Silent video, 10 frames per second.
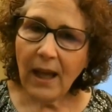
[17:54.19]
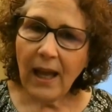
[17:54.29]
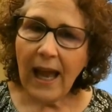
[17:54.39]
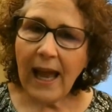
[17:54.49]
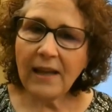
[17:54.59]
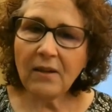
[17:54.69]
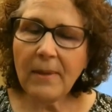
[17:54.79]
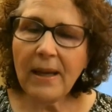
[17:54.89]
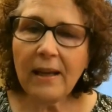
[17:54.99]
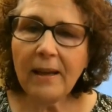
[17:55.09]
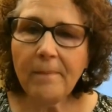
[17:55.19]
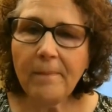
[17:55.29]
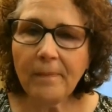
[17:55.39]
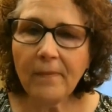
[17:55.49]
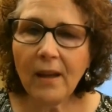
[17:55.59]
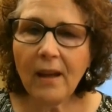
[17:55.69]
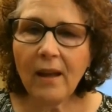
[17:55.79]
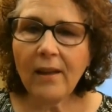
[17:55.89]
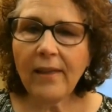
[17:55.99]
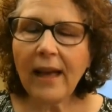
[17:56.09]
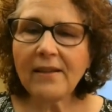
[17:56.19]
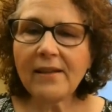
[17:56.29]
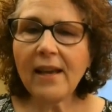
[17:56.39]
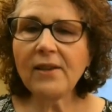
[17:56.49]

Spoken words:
And to me, that says